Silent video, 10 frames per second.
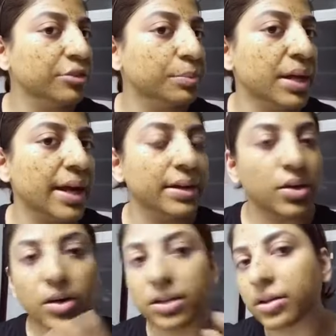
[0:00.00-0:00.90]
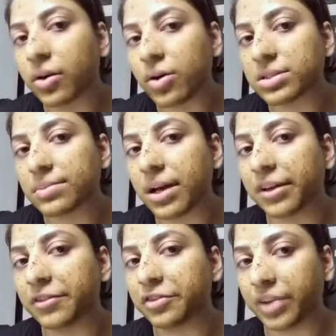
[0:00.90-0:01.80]
applied it all across
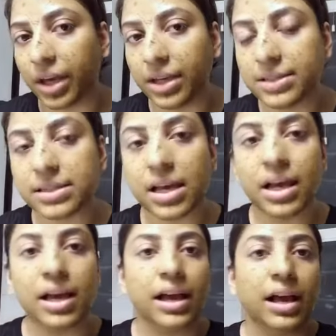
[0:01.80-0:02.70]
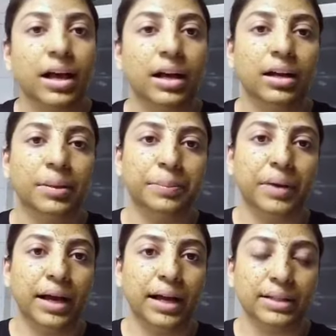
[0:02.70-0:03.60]
my face um,
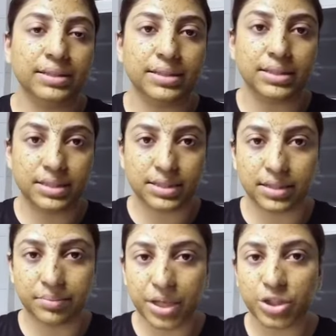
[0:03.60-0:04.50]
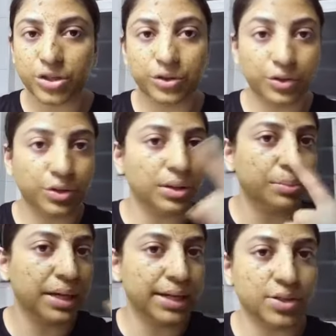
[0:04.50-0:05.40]
and make sure you don't
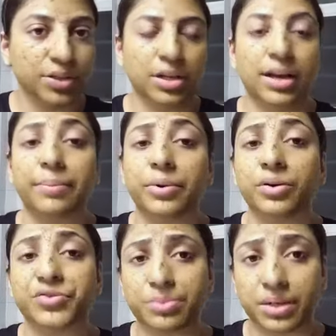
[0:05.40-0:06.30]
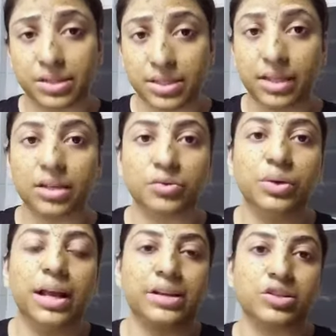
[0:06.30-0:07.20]
apply it on your eyebrows because then it
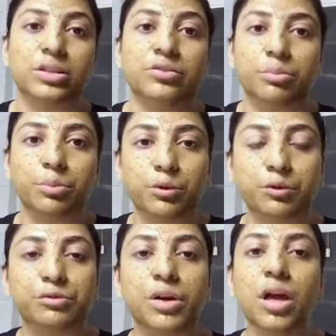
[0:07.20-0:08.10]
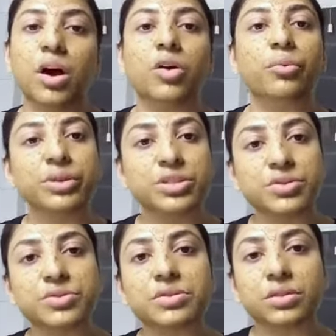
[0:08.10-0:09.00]
will actually remove or
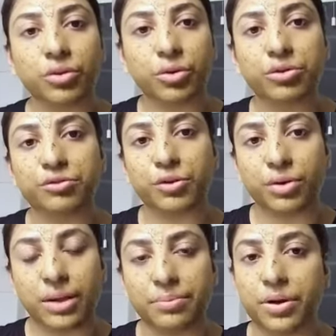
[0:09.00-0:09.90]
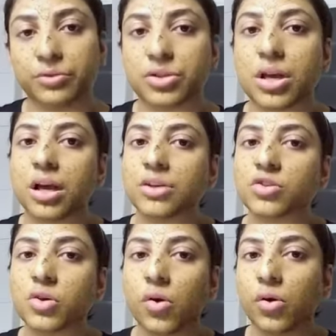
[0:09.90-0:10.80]
reduce the growth of your eyebrows
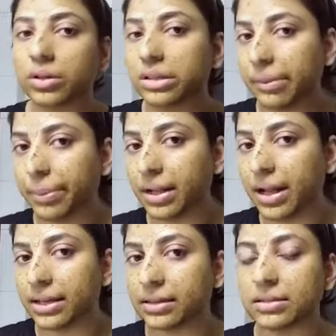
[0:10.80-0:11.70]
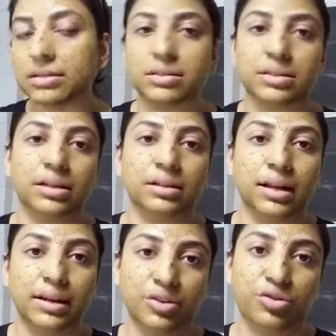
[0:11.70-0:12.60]
so keep it like this and
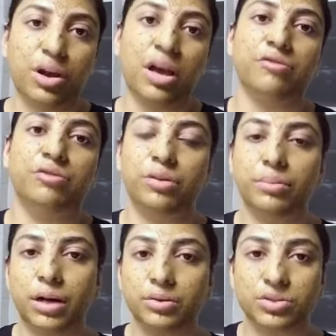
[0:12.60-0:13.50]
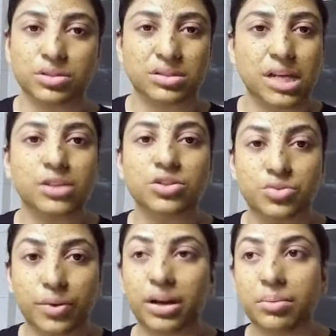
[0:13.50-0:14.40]
let it dry for about 10
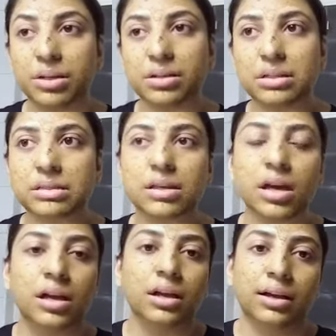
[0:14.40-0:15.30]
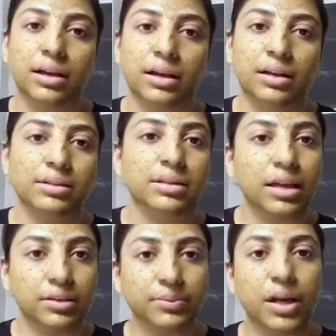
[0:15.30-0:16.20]
to 20 minutes and
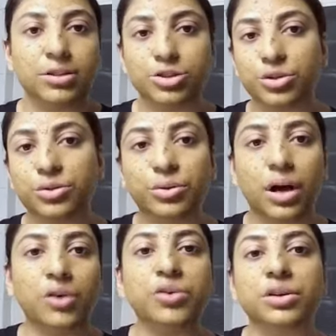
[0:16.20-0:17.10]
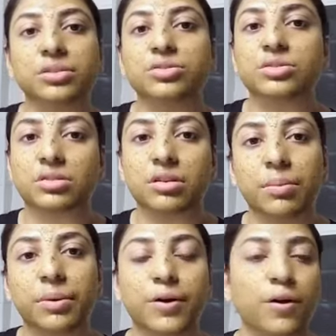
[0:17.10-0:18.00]
then I'll show you how you can
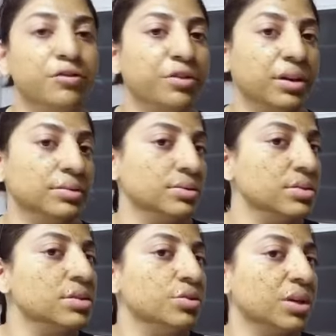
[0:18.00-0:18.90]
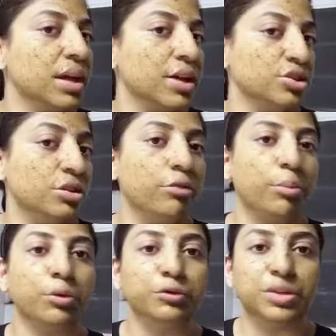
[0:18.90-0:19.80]
scrub it off and you can actually
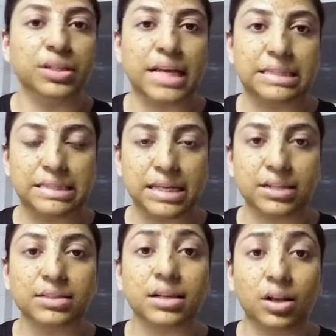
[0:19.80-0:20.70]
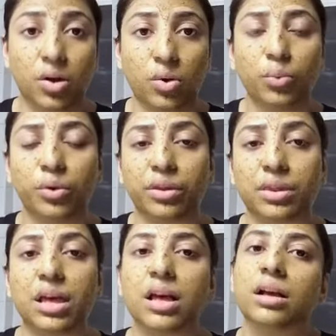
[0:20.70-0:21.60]
remove the dead cells along with
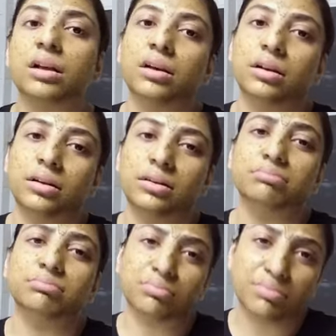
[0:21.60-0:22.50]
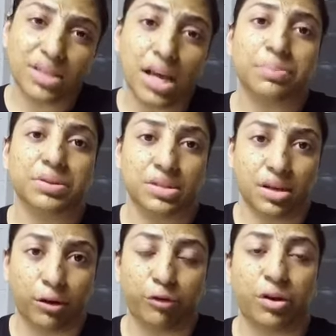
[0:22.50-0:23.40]
10% uh,
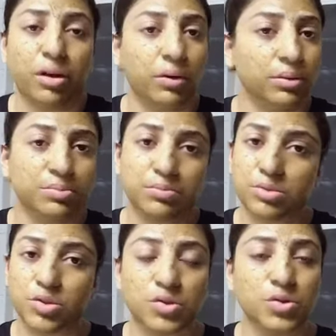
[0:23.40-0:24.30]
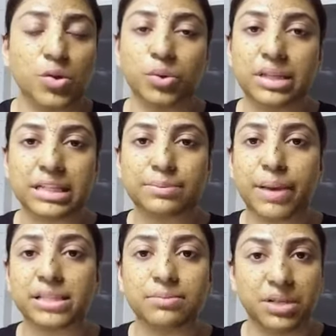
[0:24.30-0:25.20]
of hair so don't
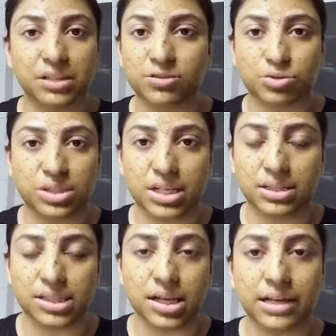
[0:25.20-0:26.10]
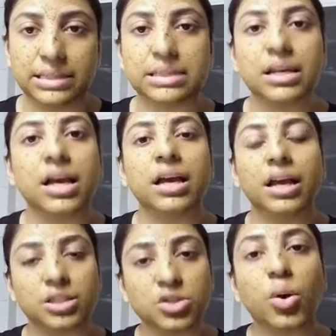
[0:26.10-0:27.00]
expect immediate results guys
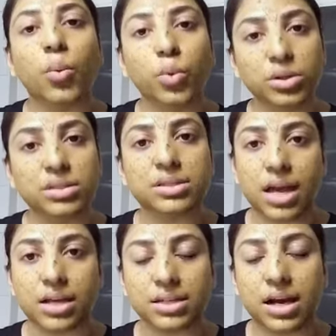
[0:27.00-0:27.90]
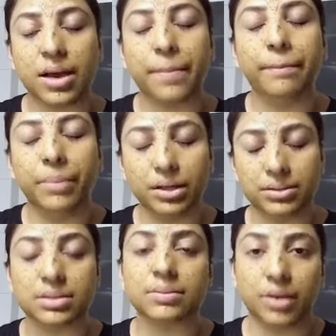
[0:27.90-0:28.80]
it would take time
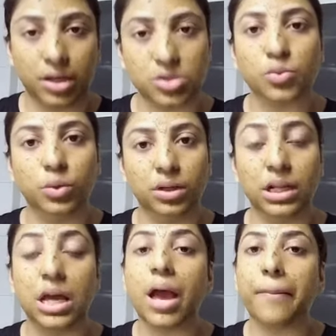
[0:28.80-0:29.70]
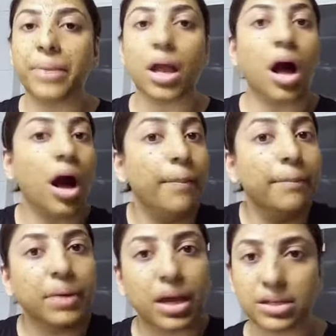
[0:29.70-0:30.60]
but it will be
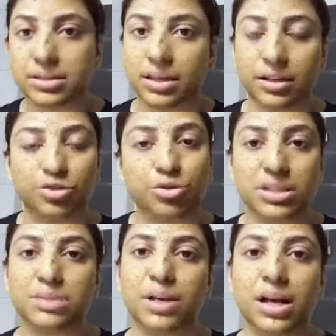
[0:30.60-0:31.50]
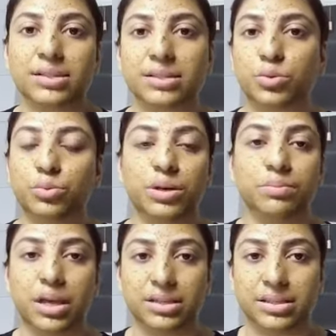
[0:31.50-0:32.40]
amazing trust me guys it will be
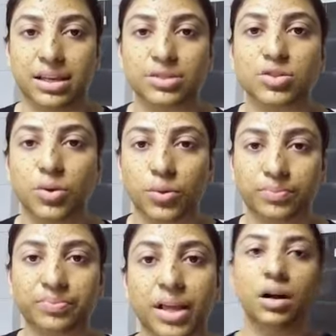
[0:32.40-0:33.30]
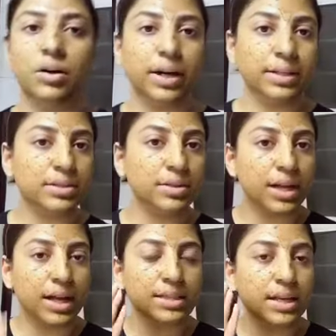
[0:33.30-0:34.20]
amazing so all right so
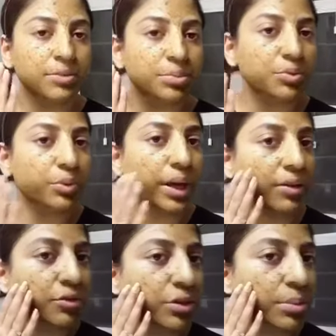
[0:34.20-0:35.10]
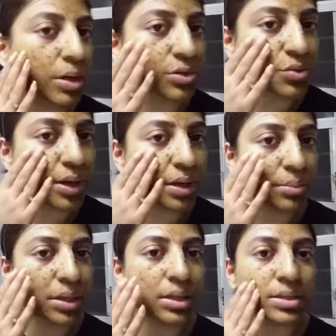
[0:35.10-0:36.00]
guys i have been waiting for about 20
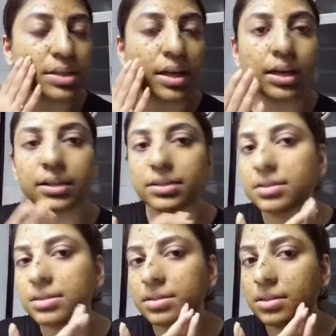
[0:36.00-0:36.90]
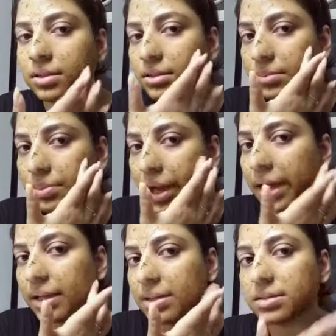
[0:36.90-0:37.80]
minutes and the
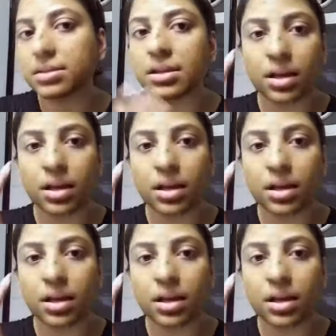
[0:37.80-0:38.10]
pack is